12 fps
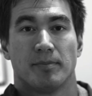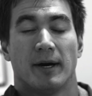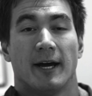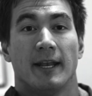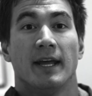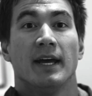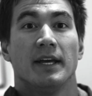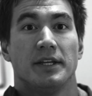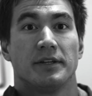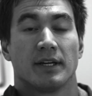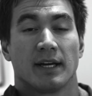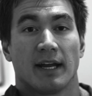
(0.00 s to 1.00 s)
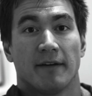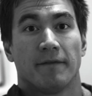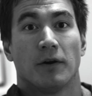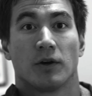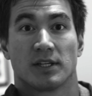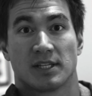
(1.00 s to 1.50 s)
but you can kind of
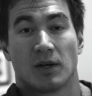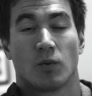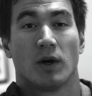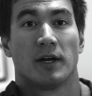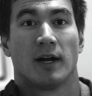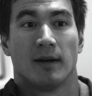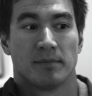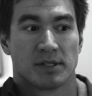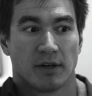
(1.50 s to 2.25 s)
focus on one arm.